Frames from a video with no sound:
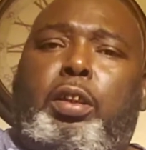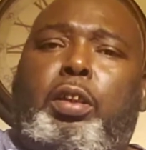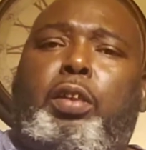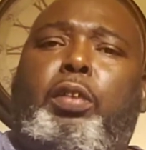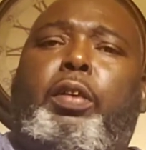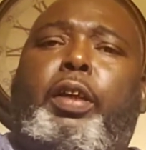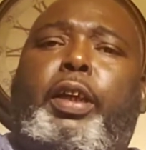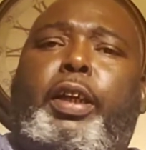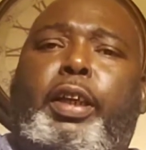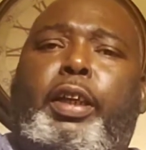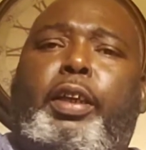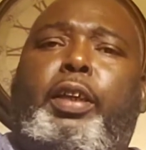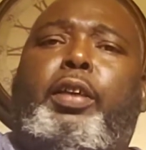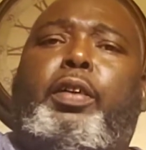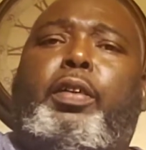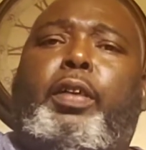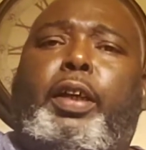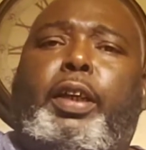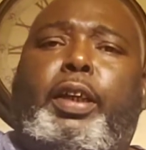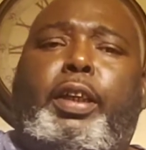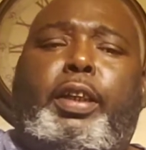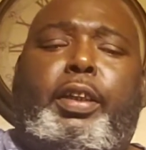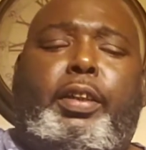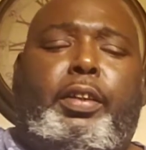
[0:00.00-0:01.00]
Great,
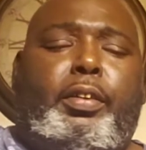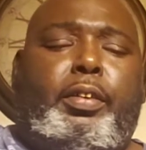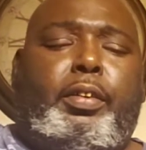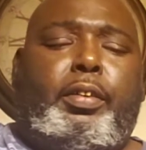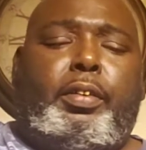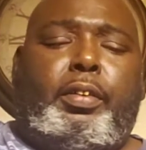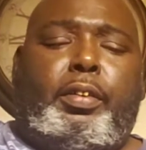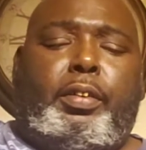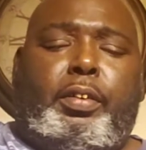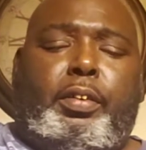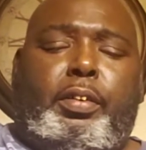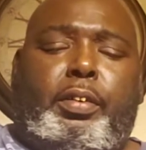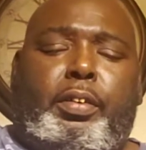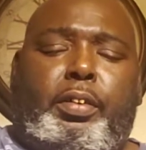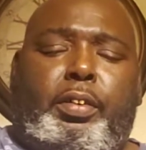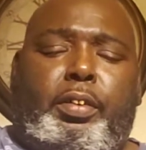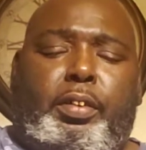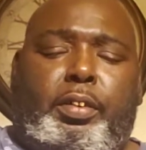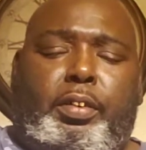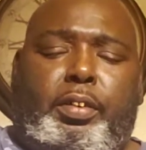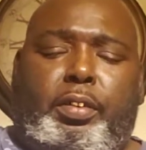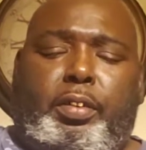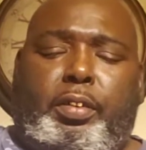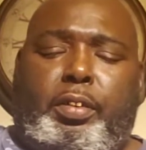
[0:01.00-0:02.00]
great.
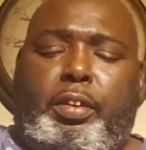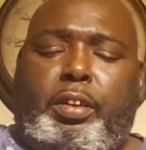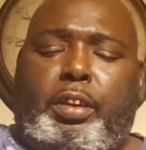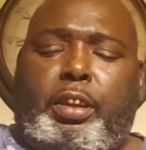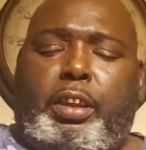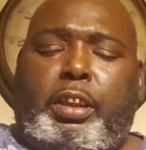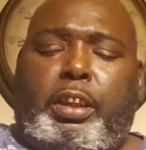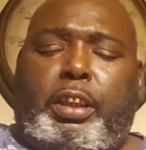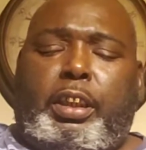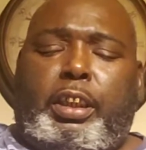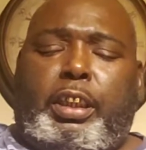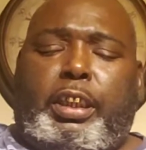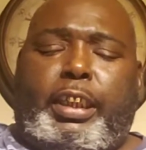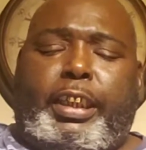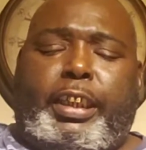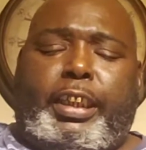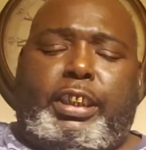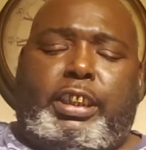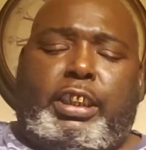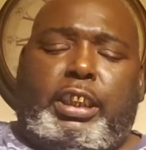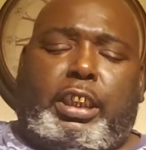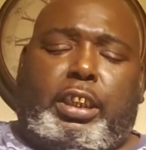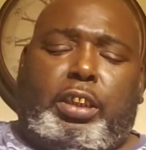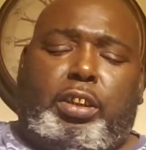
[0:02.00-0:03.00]

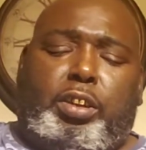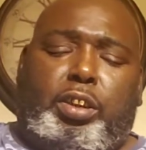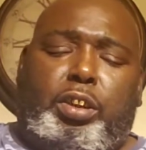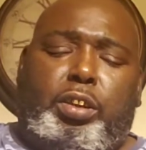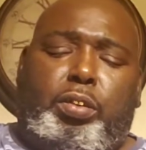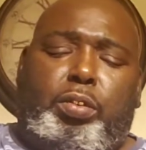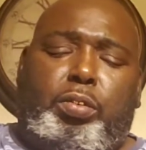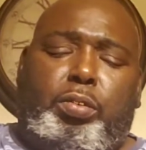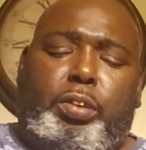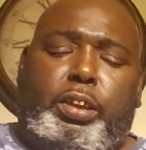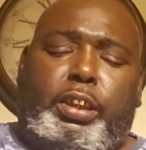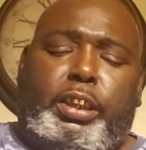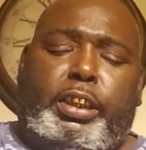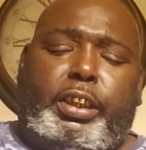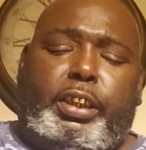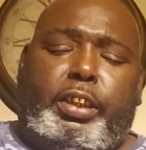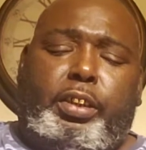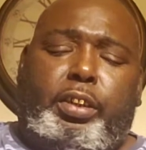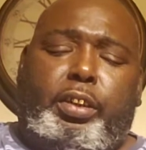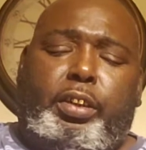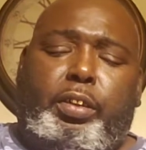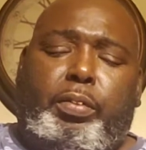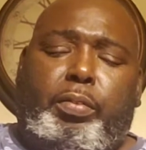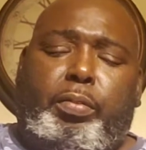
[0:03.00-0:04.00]
Glad y'all tuned
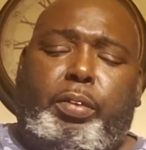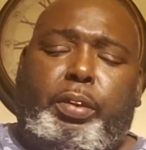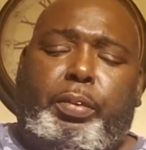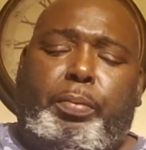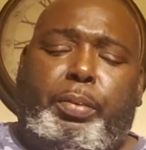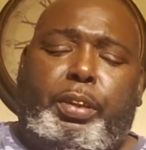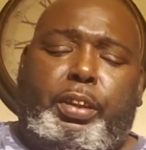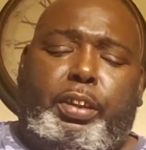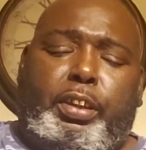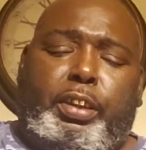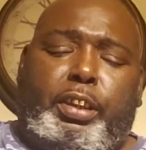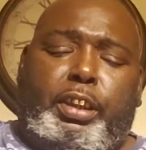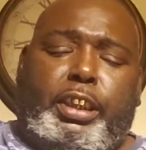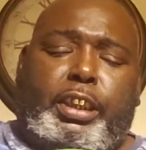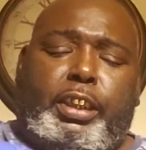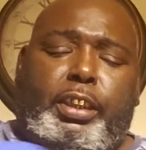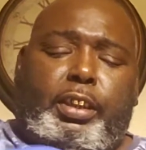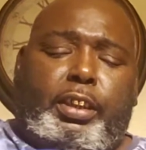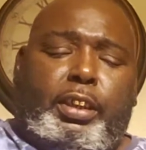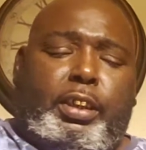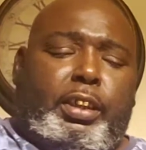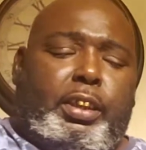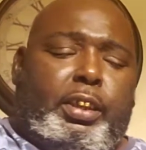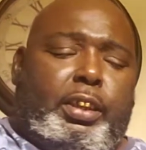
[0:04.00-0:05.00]
in here with me today.